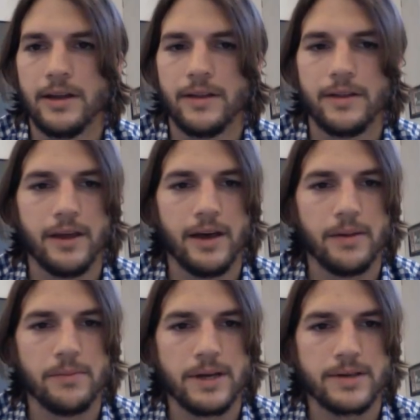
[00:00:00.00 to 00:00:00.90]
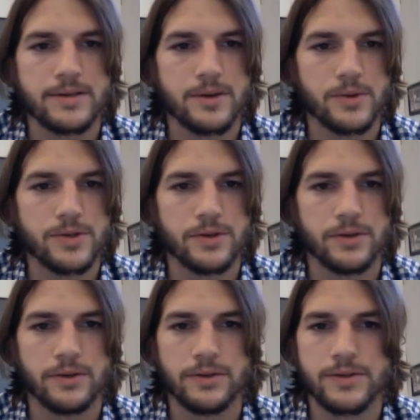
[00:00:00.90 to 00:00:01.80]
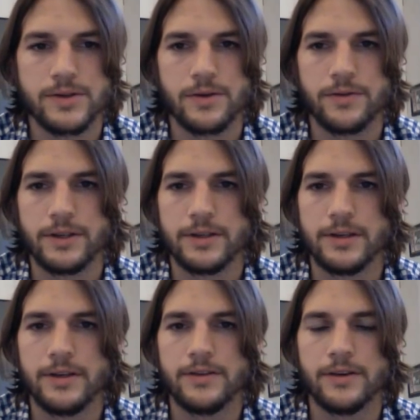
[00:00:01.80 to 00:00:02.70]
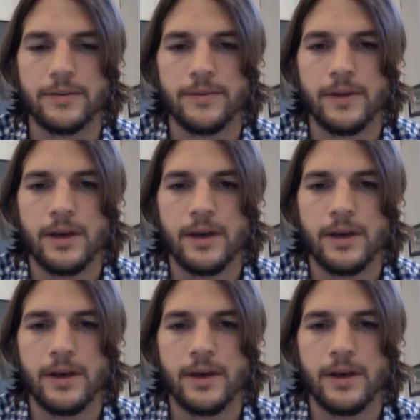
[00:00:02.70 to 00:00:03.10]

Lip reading: that makes social surfing easier.